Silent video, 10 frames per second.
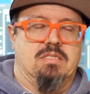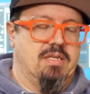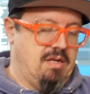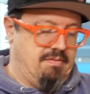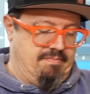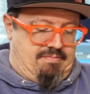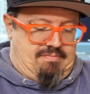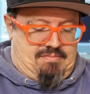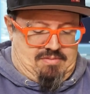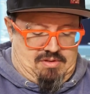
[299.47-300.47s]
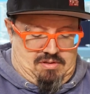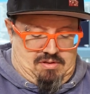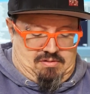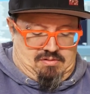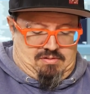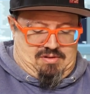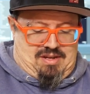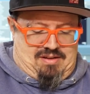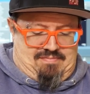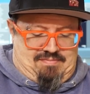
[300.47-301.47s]
you gotta
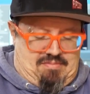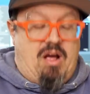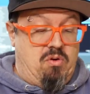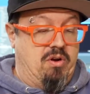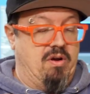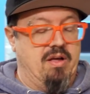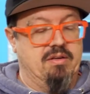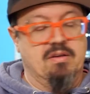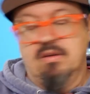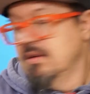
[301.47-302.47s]
kind of, oh God.